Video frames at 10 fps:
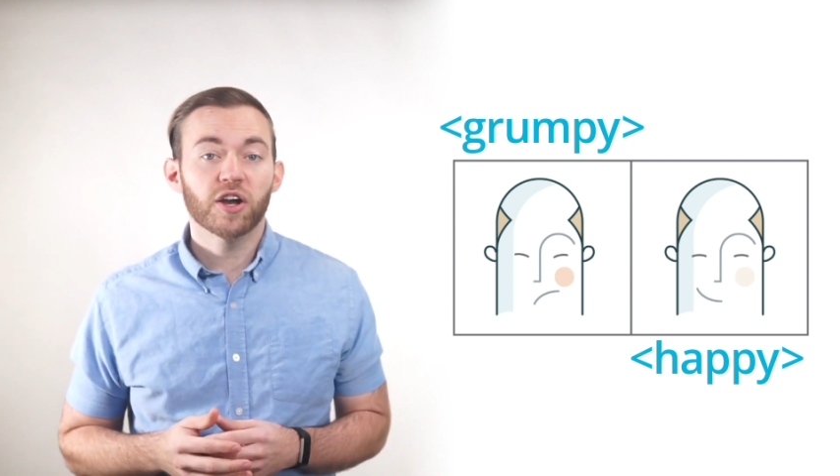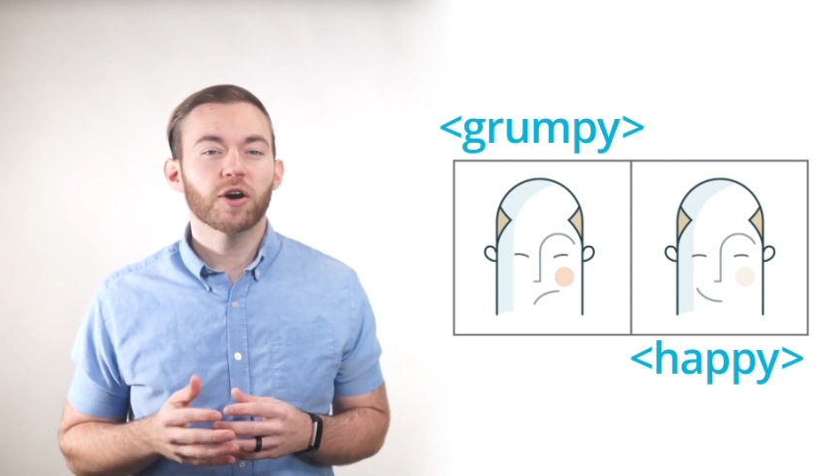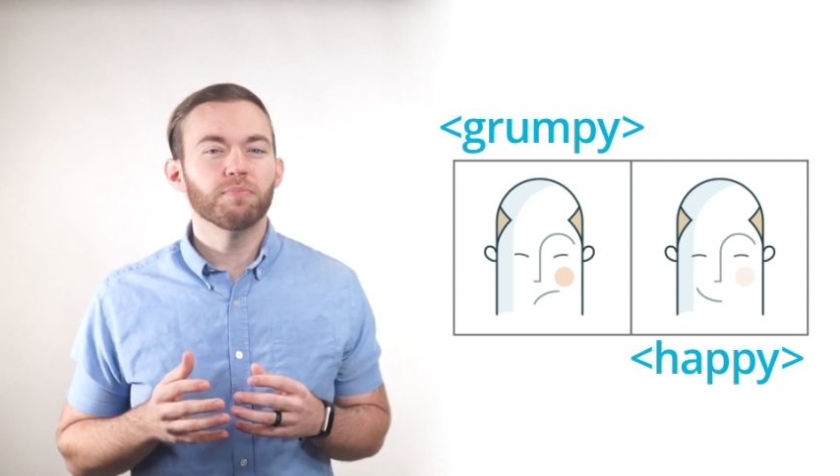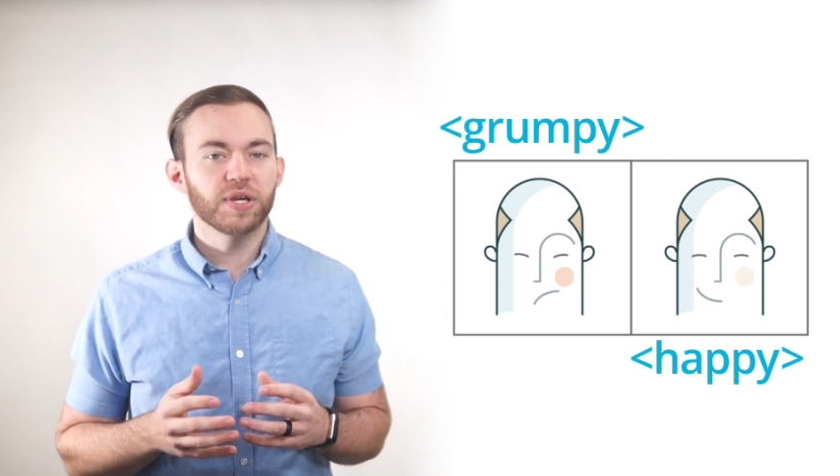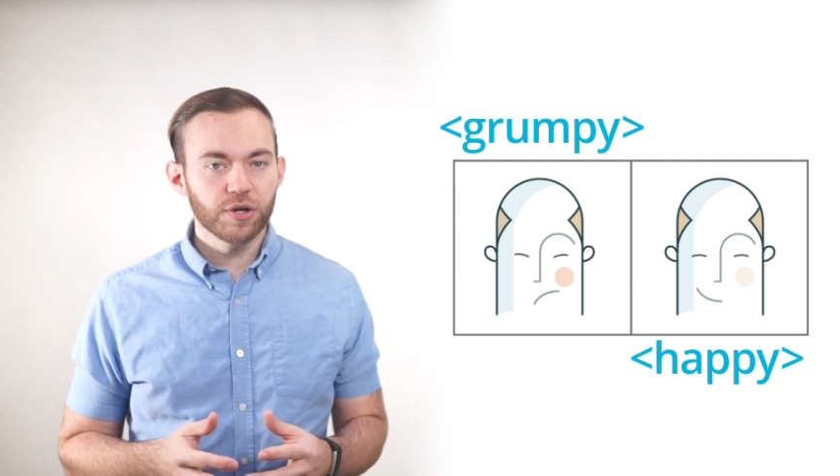
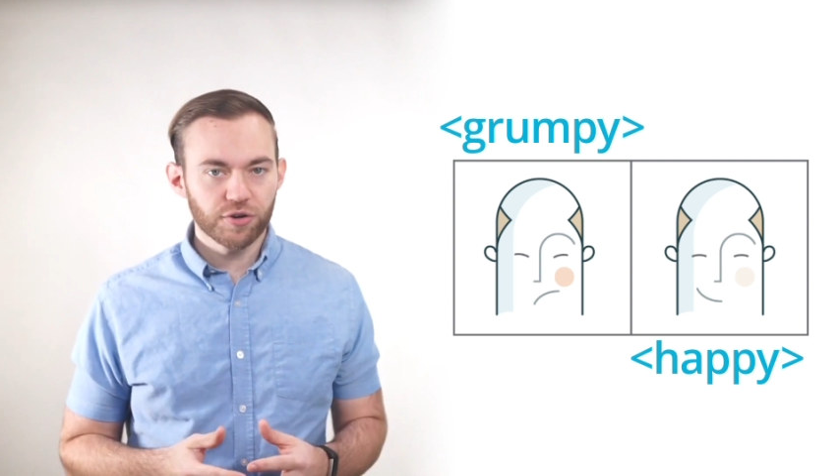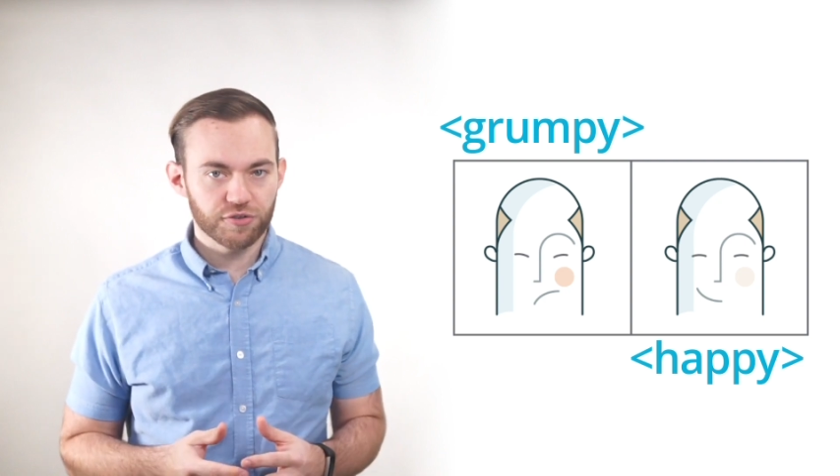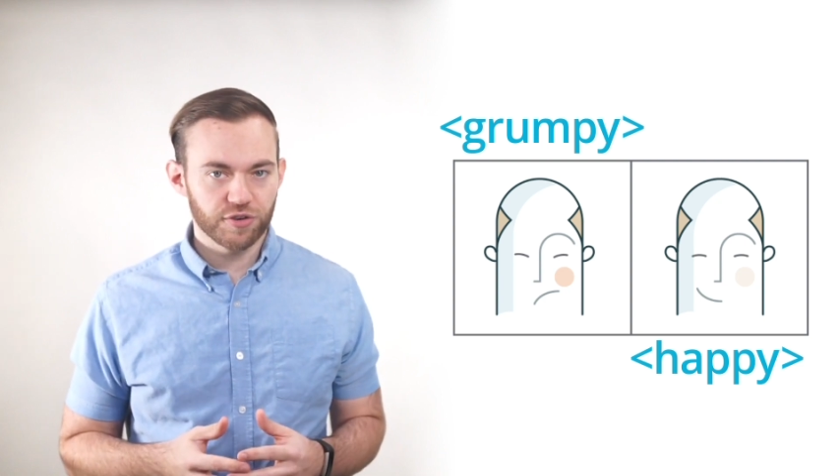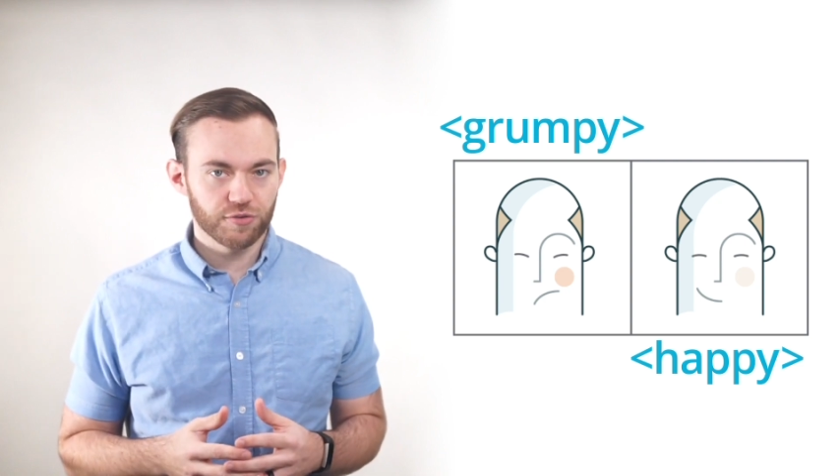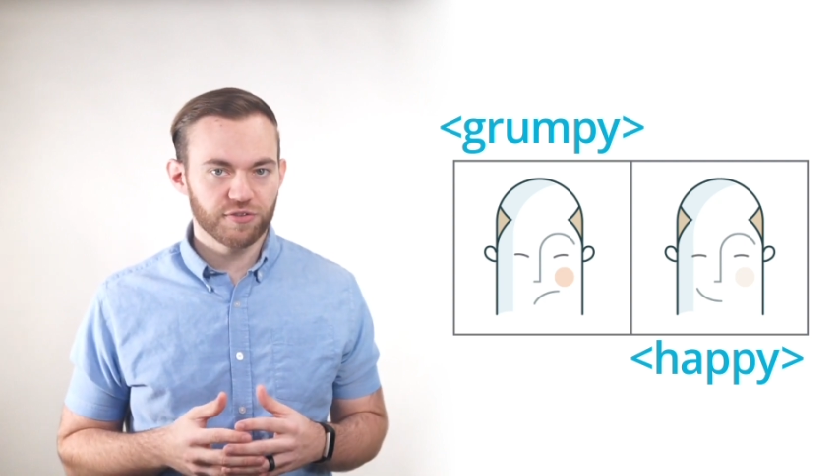
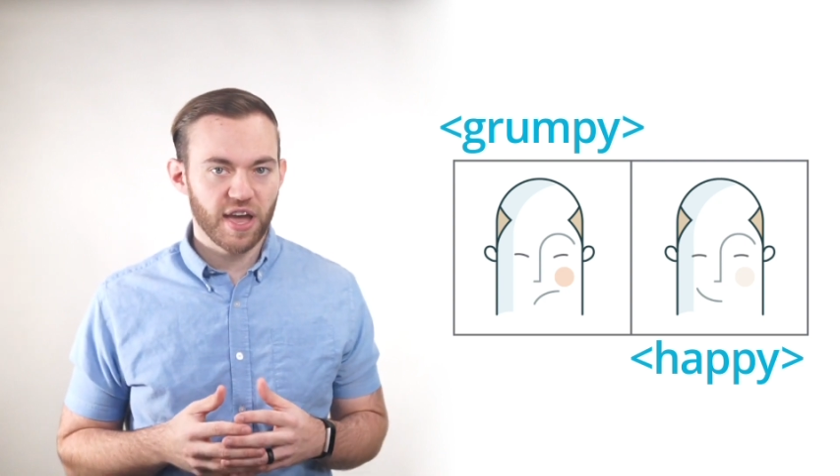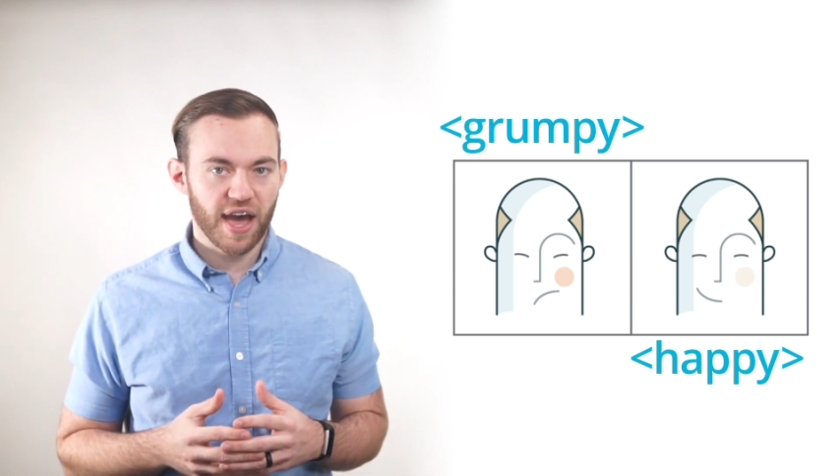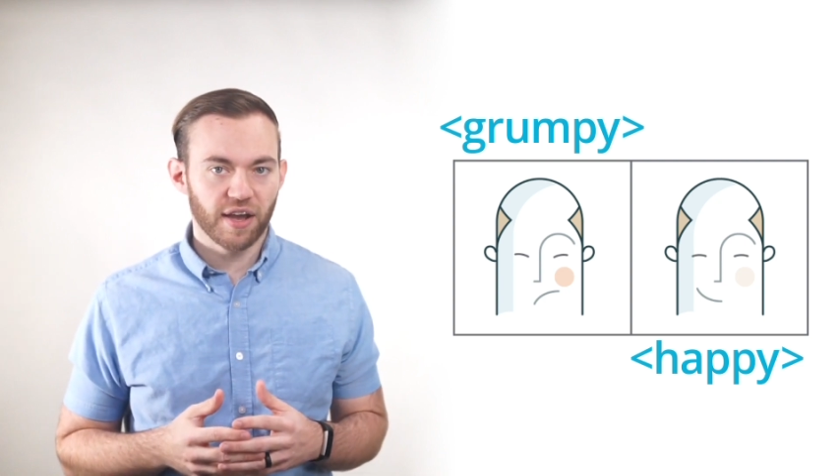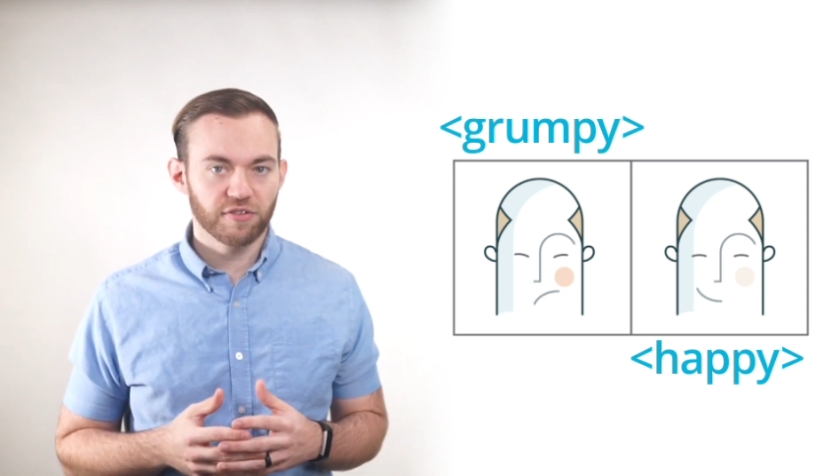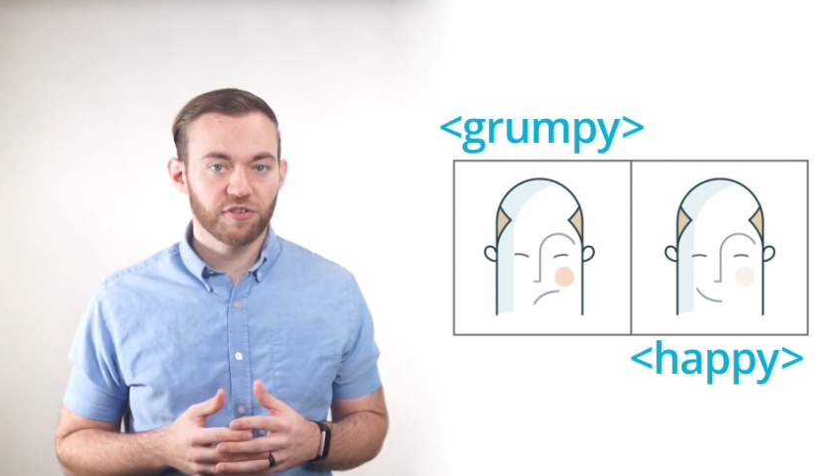computers use
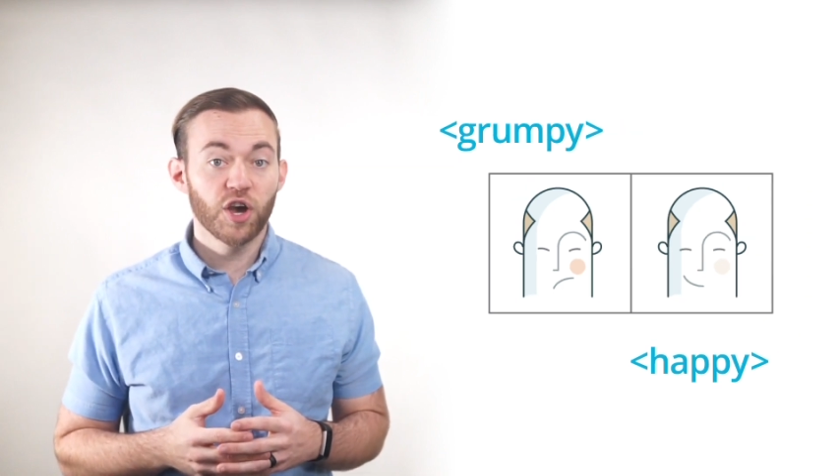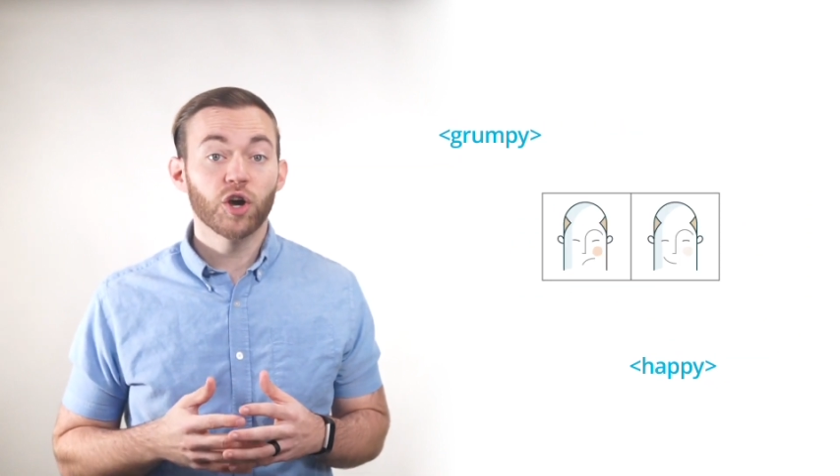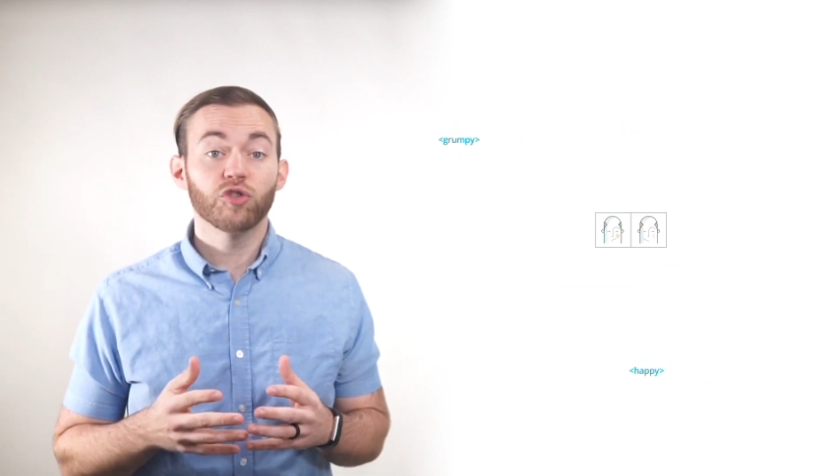tags